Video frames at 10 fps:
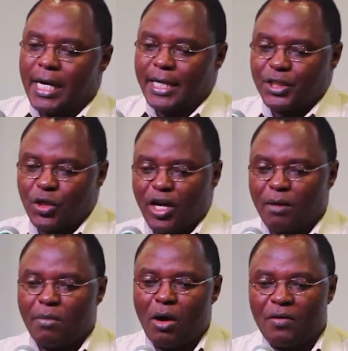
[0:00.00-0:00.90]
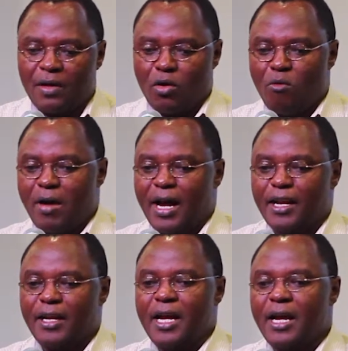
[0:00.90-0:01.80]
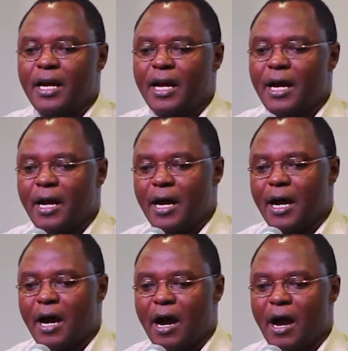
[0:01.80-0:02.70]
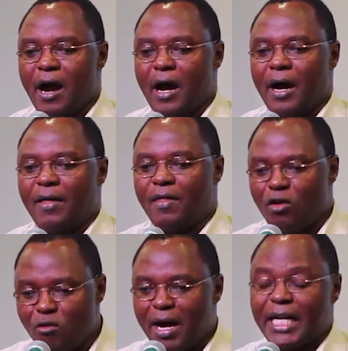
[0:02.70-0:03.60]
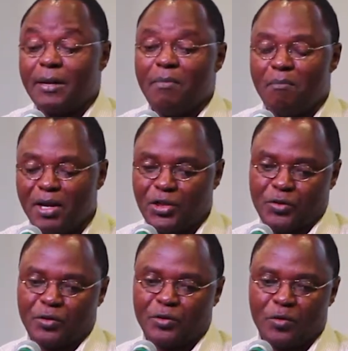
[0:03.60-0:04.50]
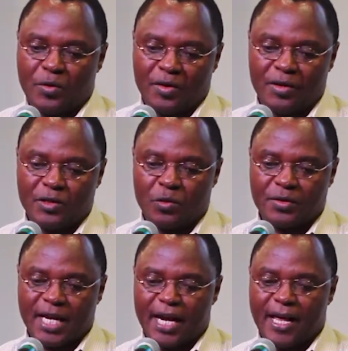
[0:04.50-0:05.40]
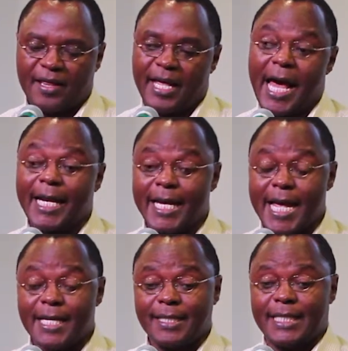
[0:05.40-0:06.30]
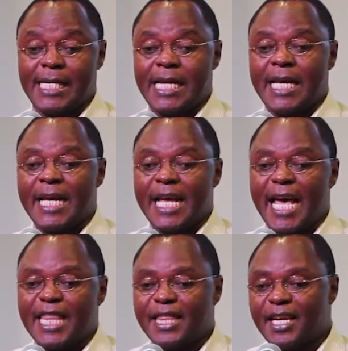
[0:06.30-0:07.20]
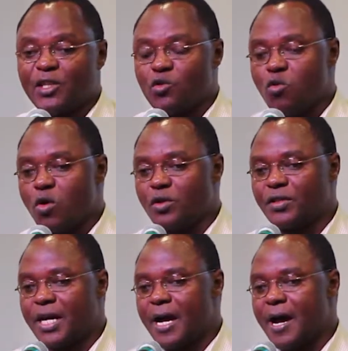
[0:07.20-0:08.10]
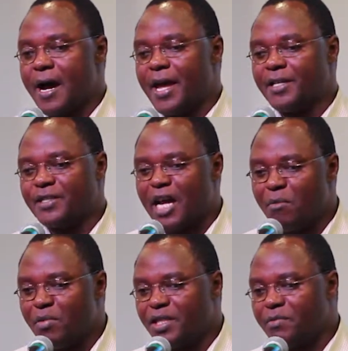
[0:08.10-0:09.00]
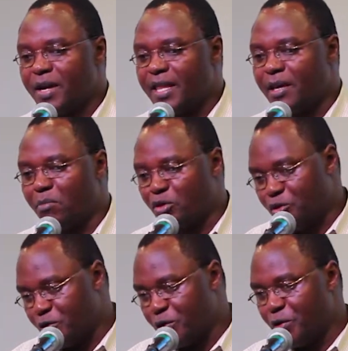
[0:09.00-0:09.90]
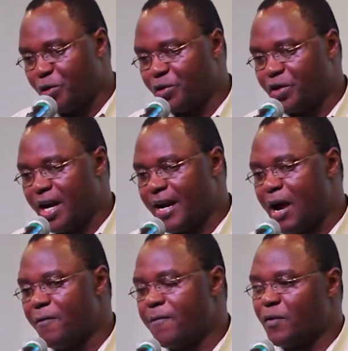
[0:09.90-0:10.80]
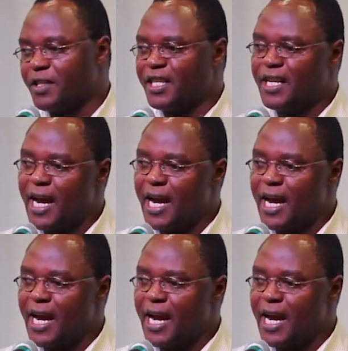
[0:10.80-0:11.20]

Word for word: Let's talk about the Roman Uh, the Roman missions. This was kind of the earliest, and this was uh, established by the Portuguese. Around fourteen